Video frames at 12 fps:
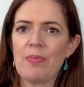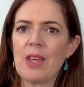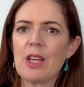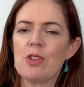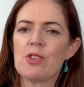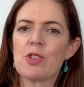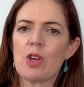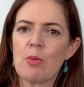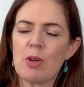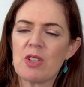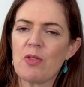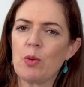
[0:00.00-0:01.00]
Thank you so
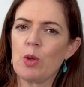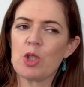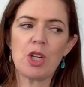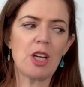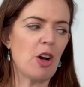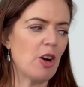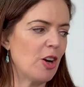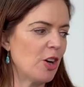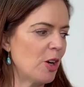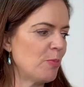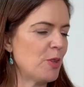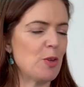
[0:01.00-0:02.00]
much for watching. I
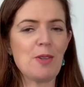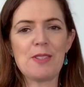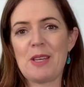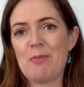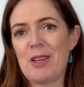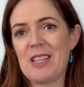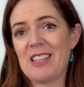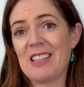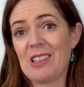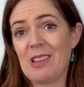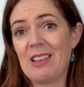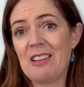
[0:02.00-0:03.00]
hope there is something that
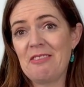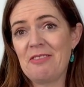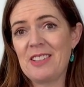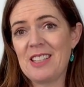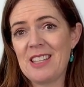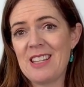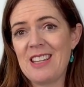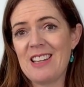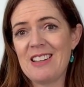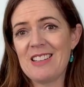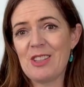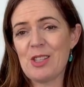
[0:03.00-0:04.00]
you love in
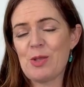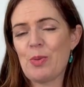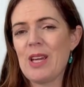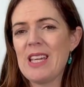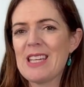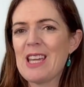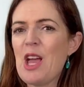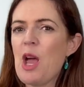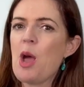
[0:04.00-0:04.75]
here this week,